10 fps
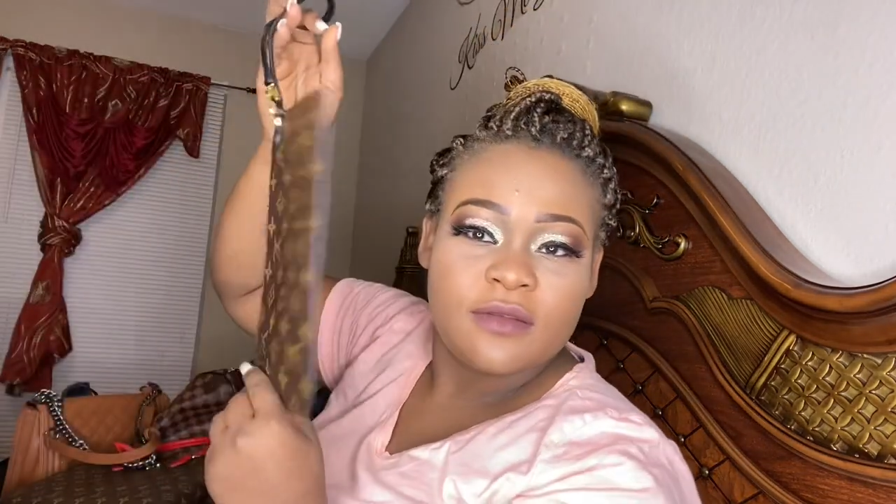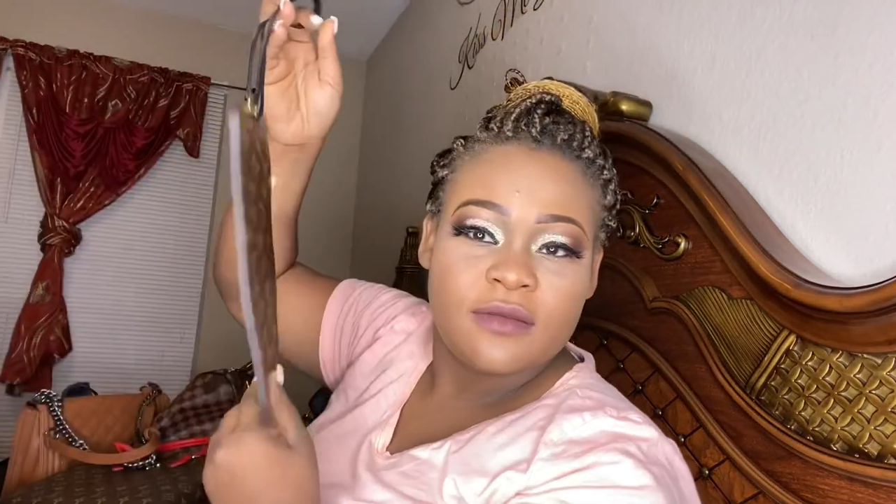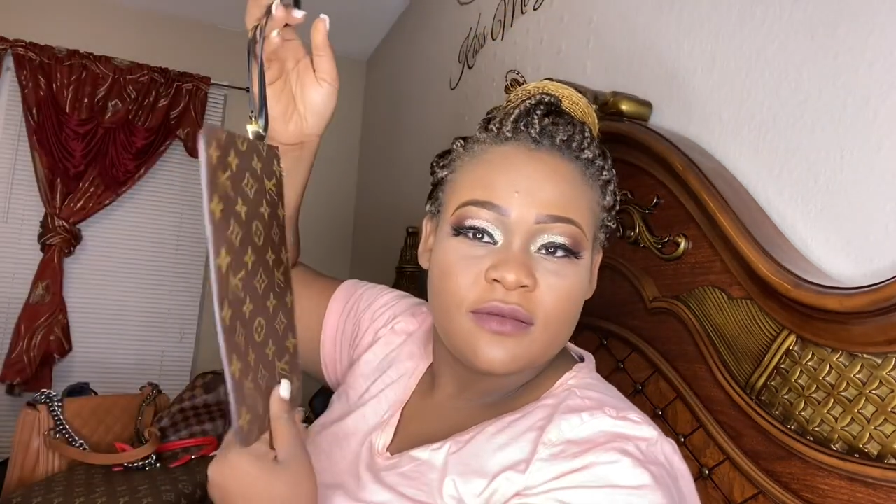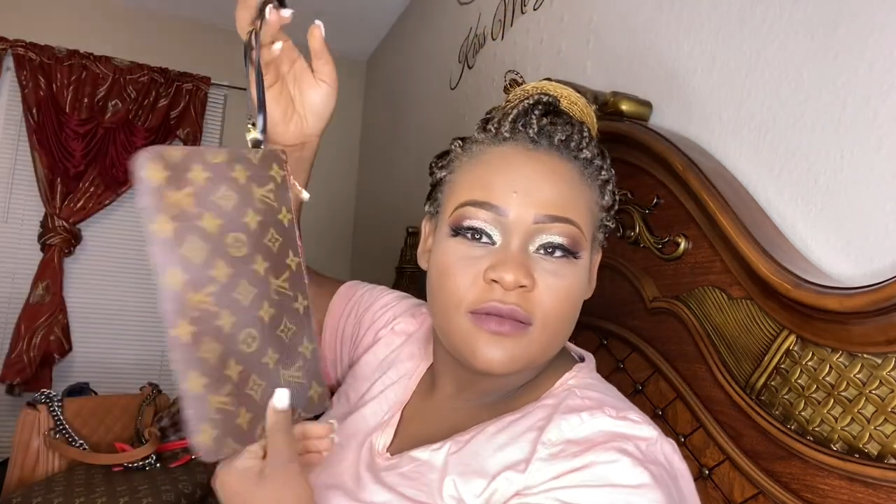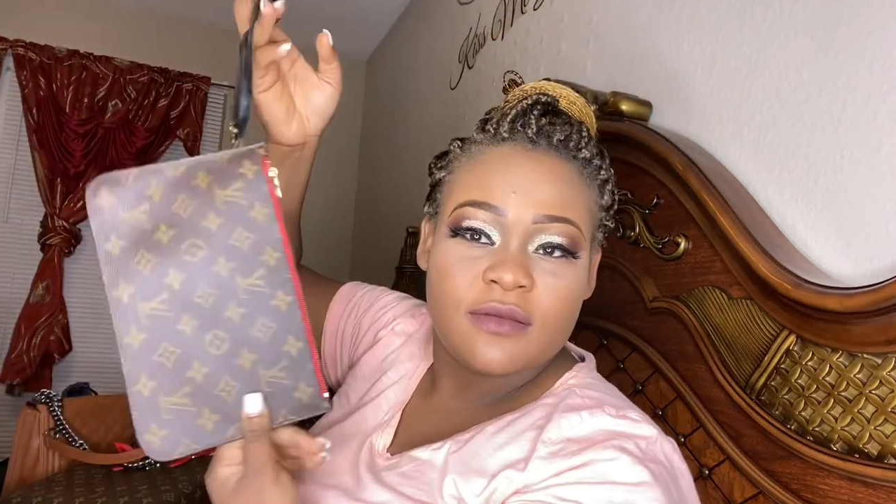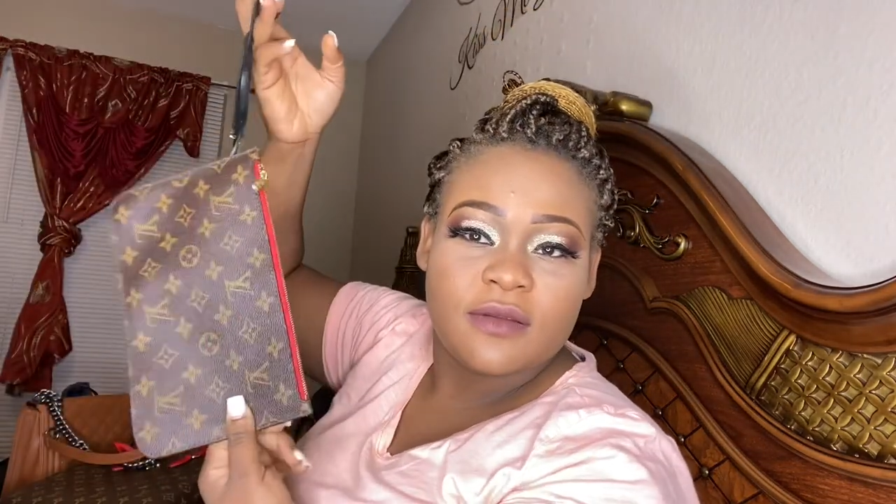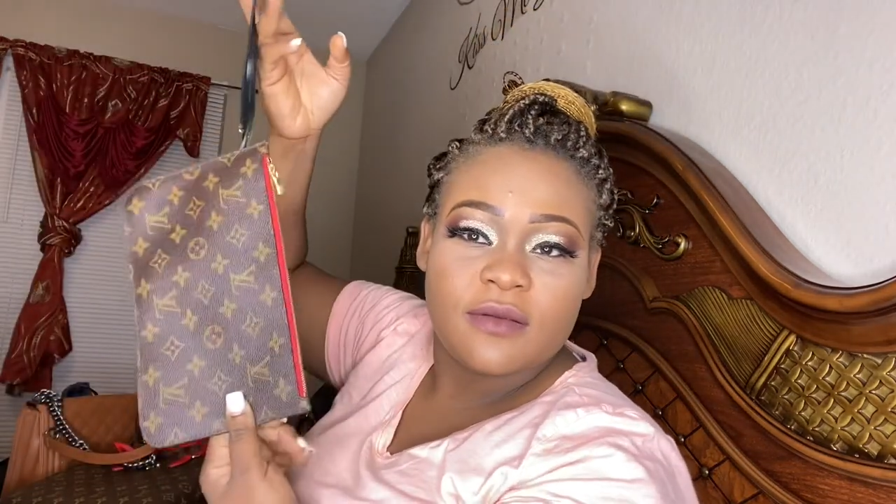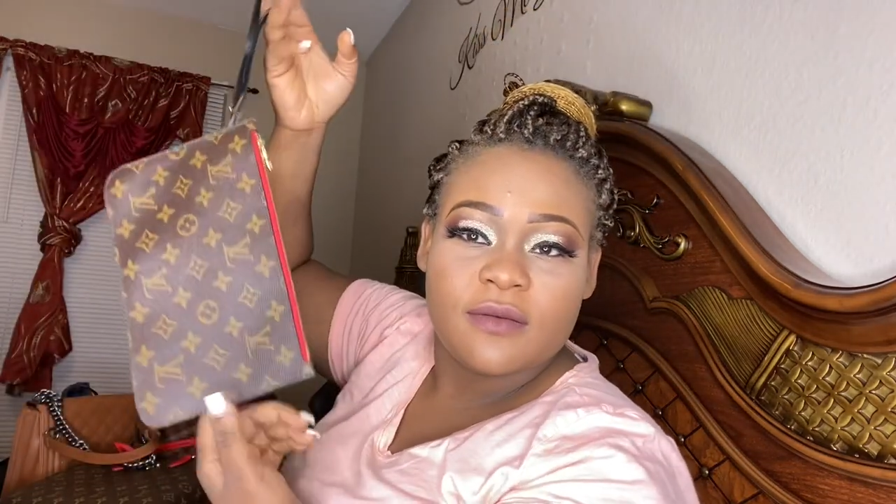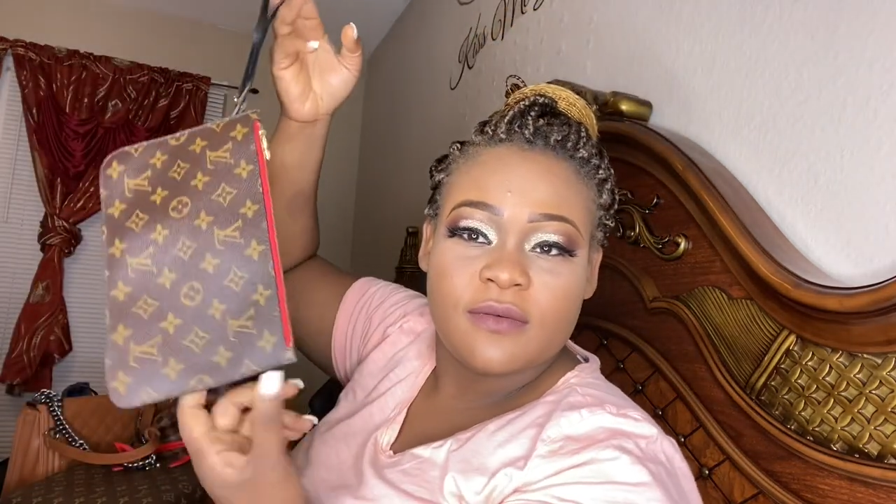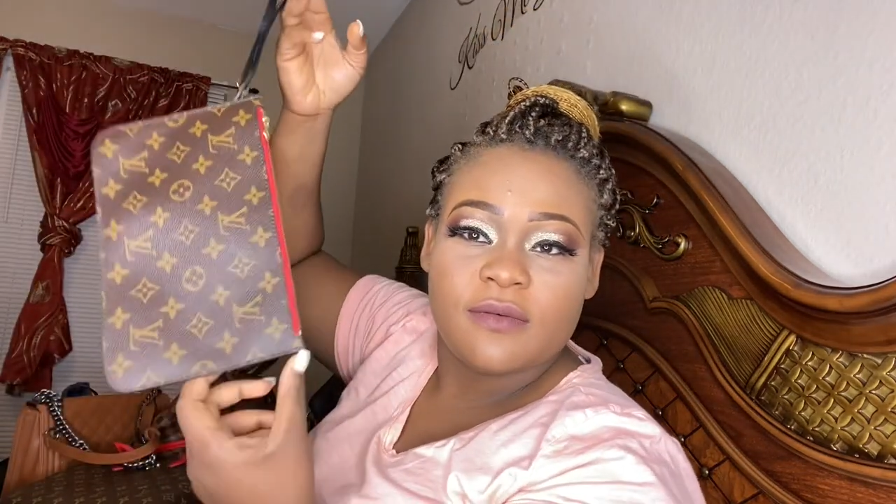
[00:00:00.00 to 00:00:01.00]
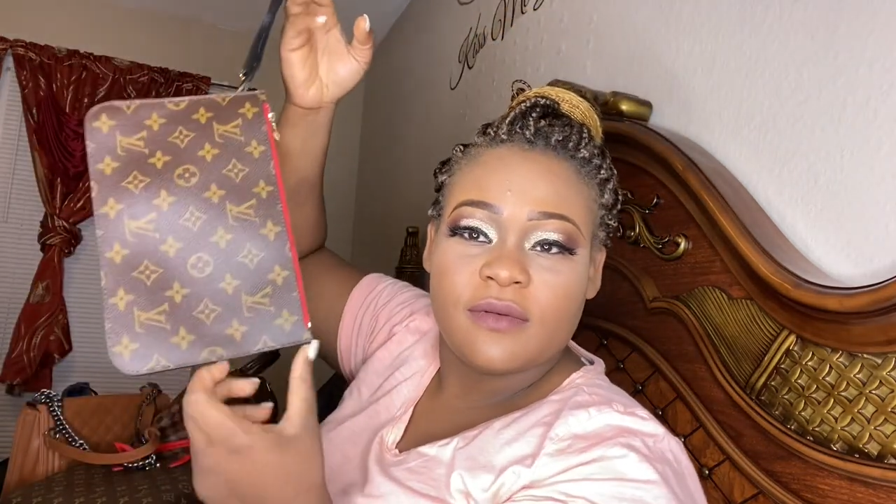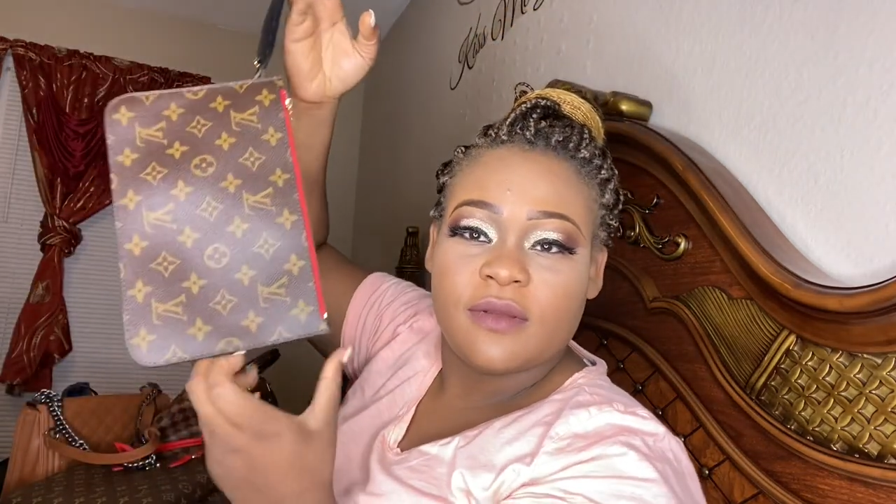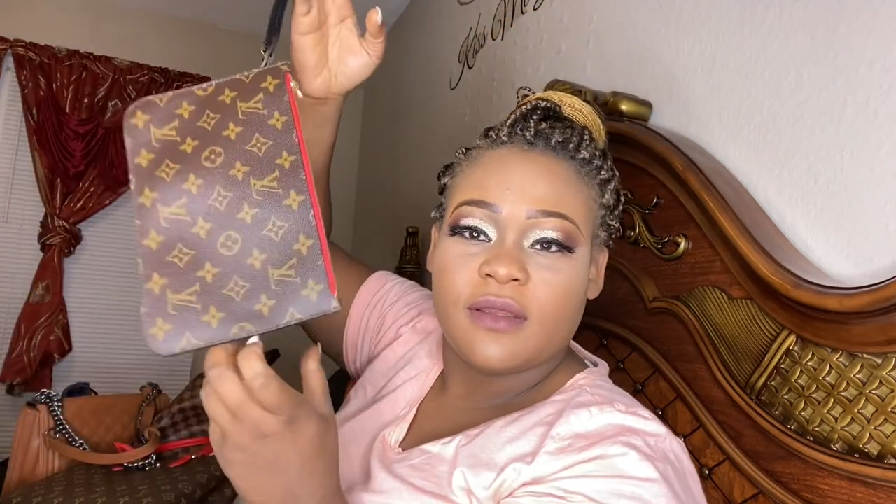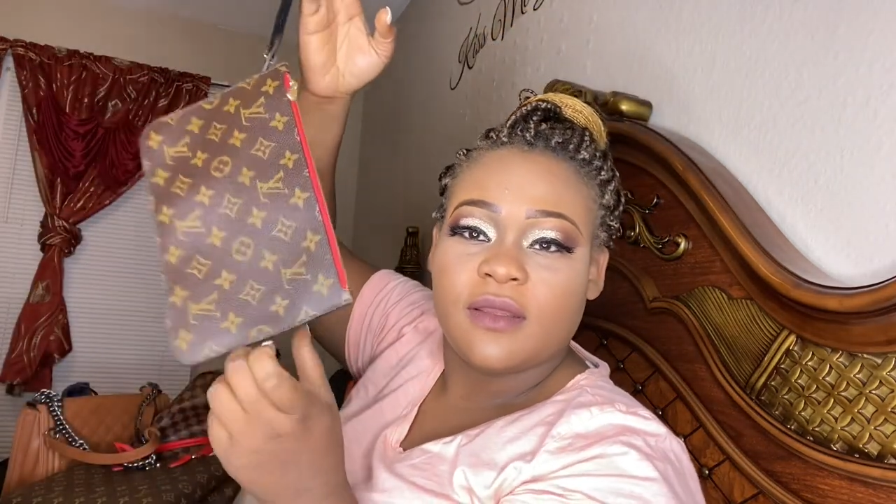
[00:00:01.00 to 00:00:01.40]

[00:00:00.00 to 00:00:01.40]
So